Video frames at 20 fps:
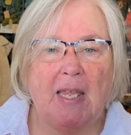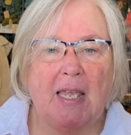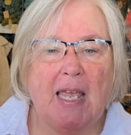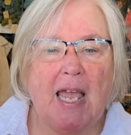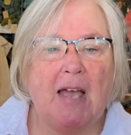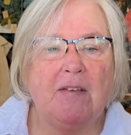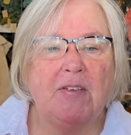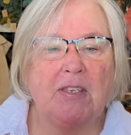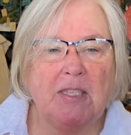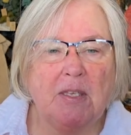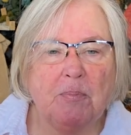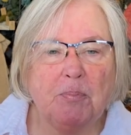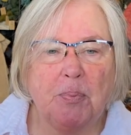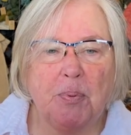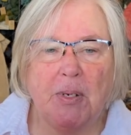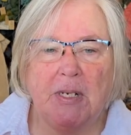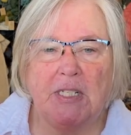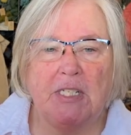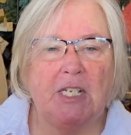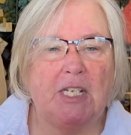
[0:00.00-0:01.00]
having them
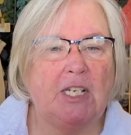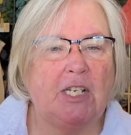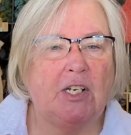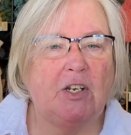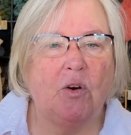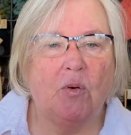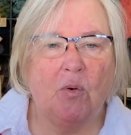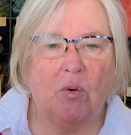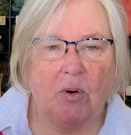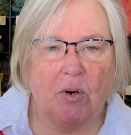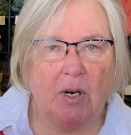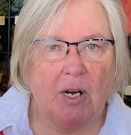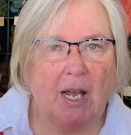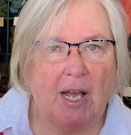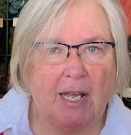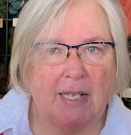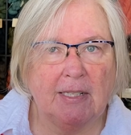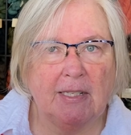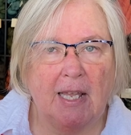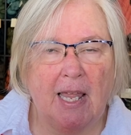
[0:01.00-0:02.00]
printed or
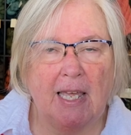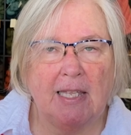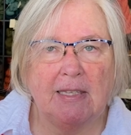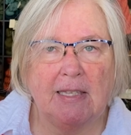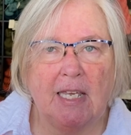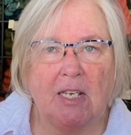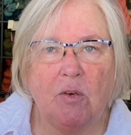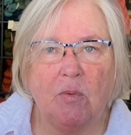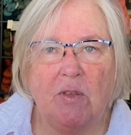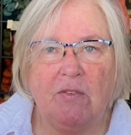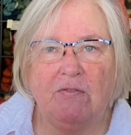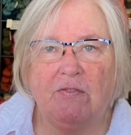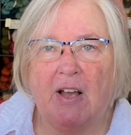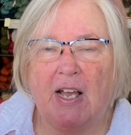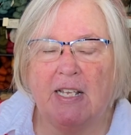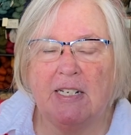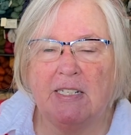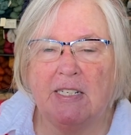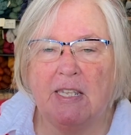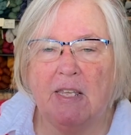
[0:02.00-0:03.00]
online like we
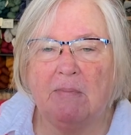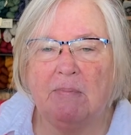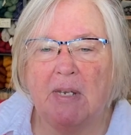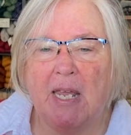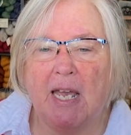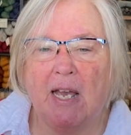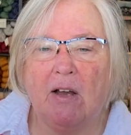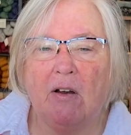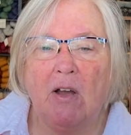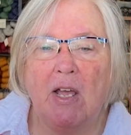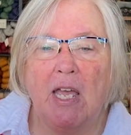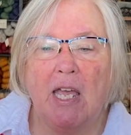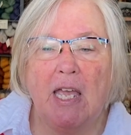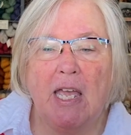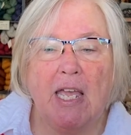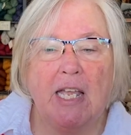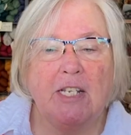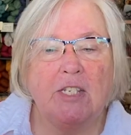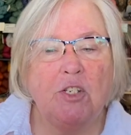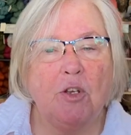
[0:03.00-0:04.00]
find them now.
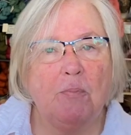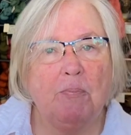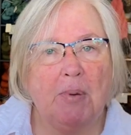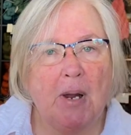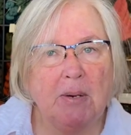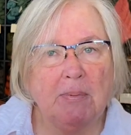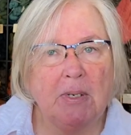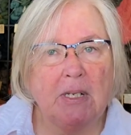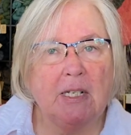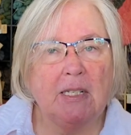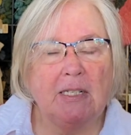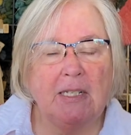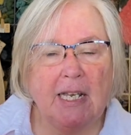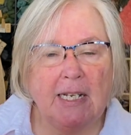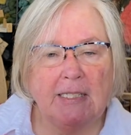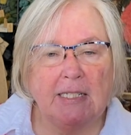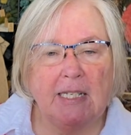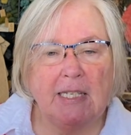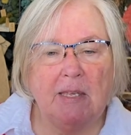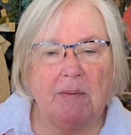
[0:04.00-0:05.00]
And so Barbara
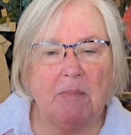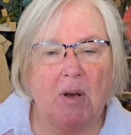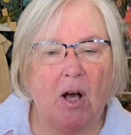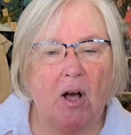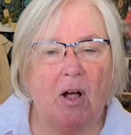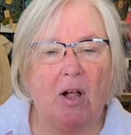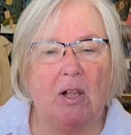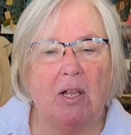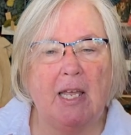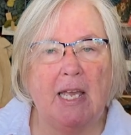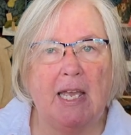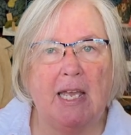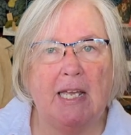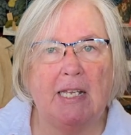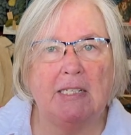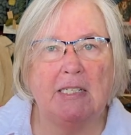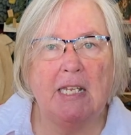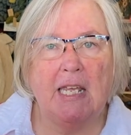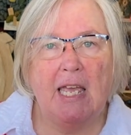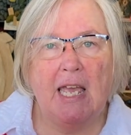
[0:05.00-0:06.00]
collected them all
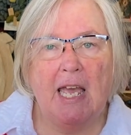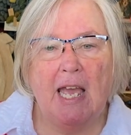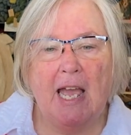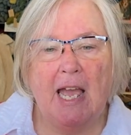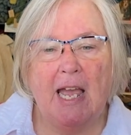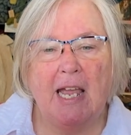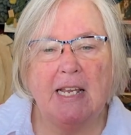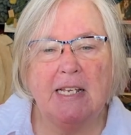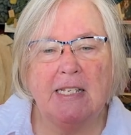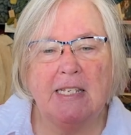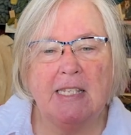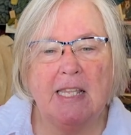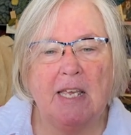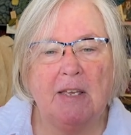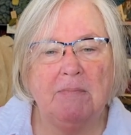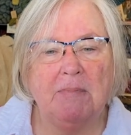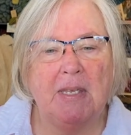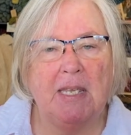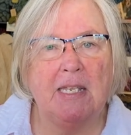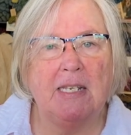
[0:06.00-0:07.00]
and has
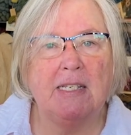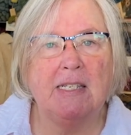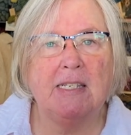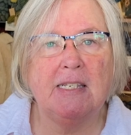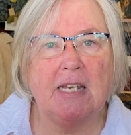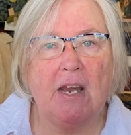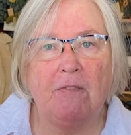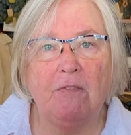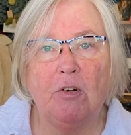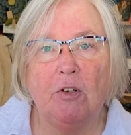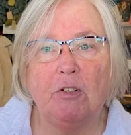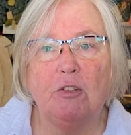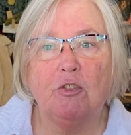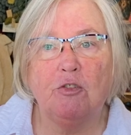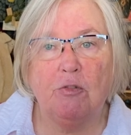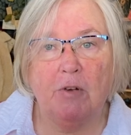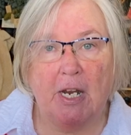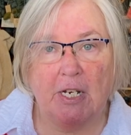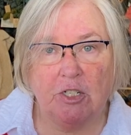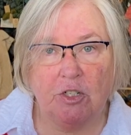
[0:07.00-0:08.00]
them in several
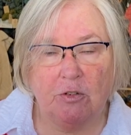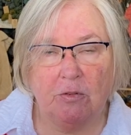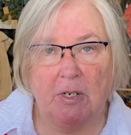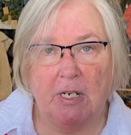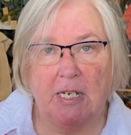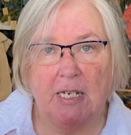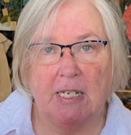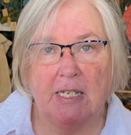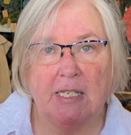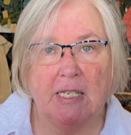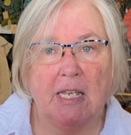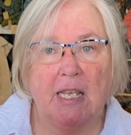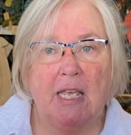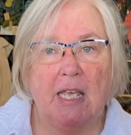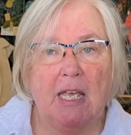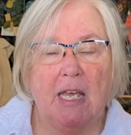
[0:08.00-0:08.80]
treasuries.